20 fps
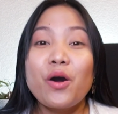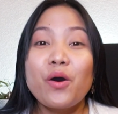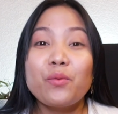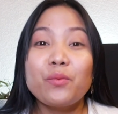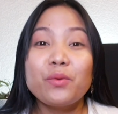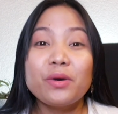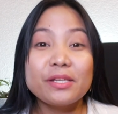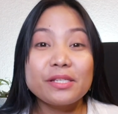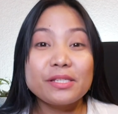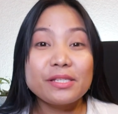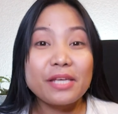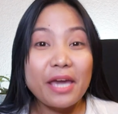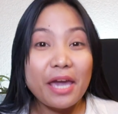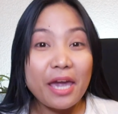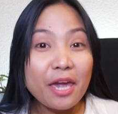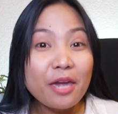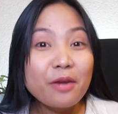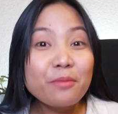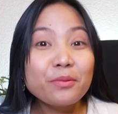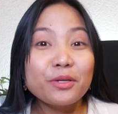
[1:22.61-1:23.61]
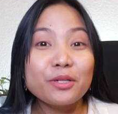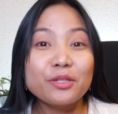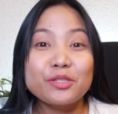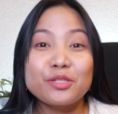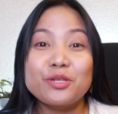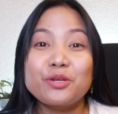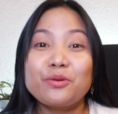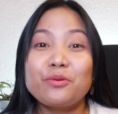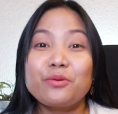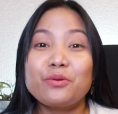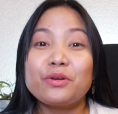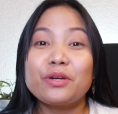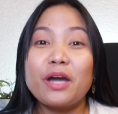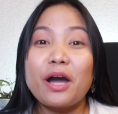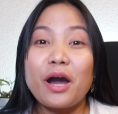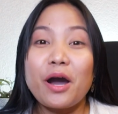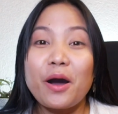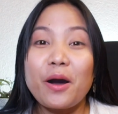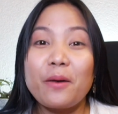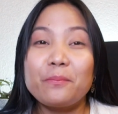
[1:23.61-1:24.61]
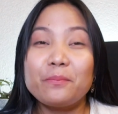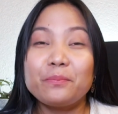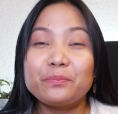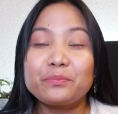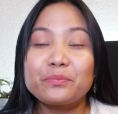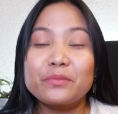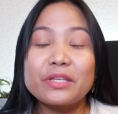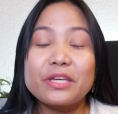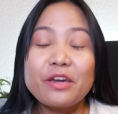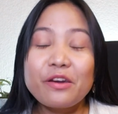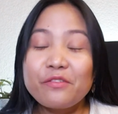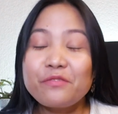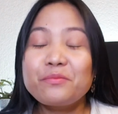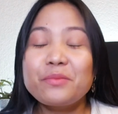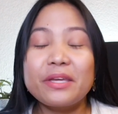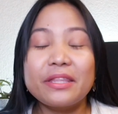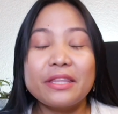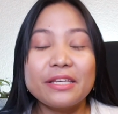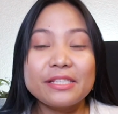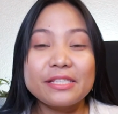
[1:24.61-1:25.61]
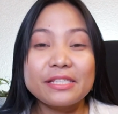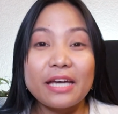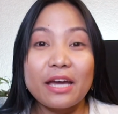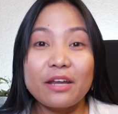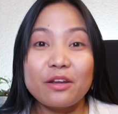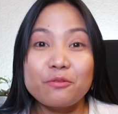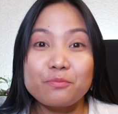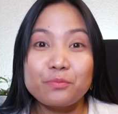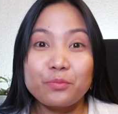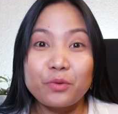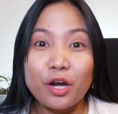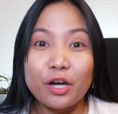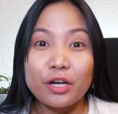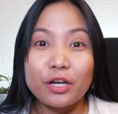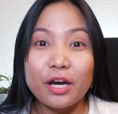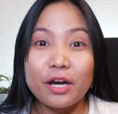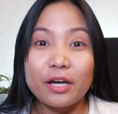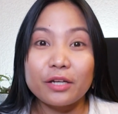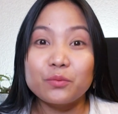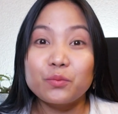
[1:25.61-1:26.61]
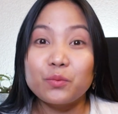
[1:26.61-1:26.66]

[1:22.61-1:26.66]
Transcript: was able to give me this kind of product.